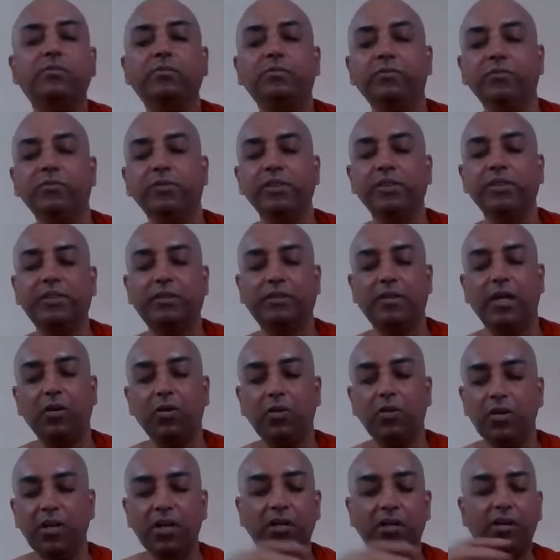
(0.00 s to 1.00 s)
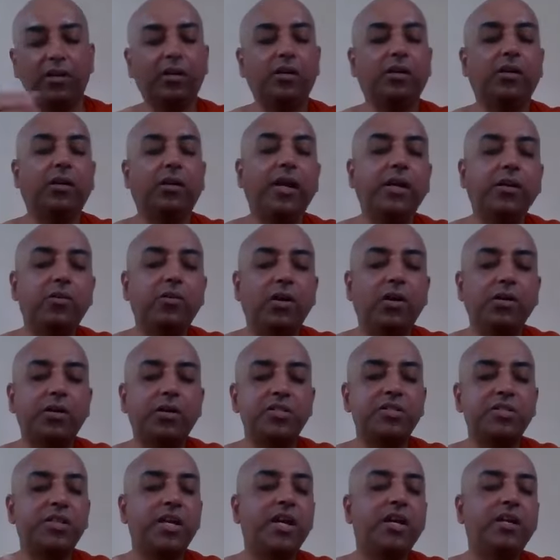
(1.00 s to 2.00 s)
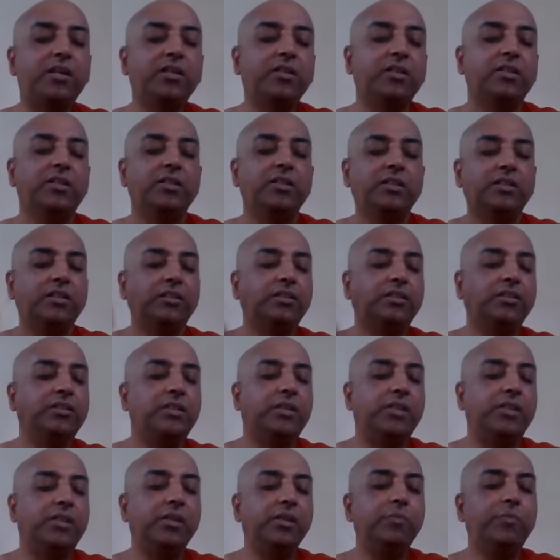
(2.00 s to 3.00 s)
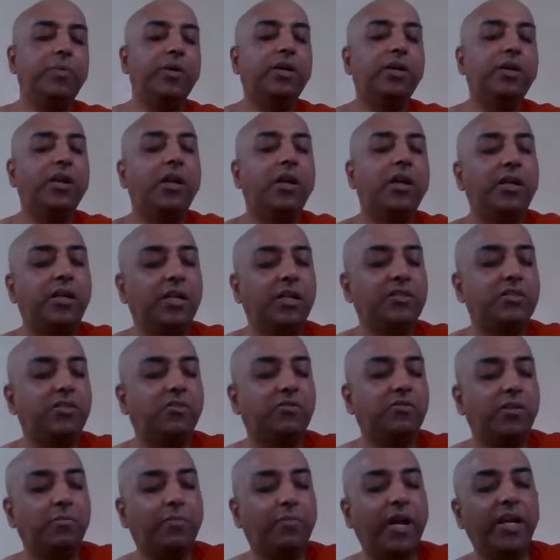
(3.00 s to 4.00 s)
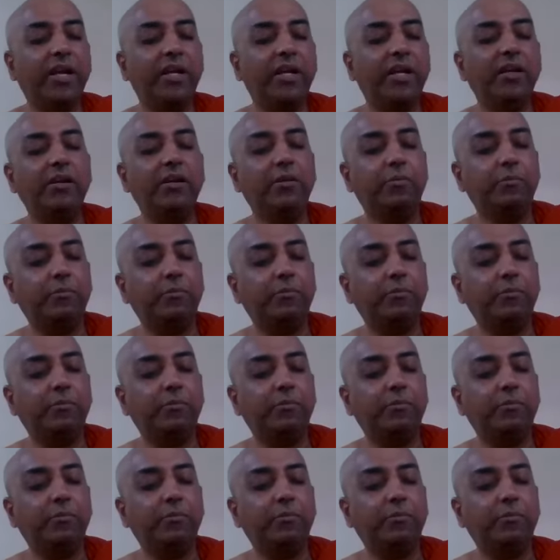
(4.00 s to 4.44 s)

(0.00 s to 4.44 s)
we thoroughly try to understand the deeper realities of the mind,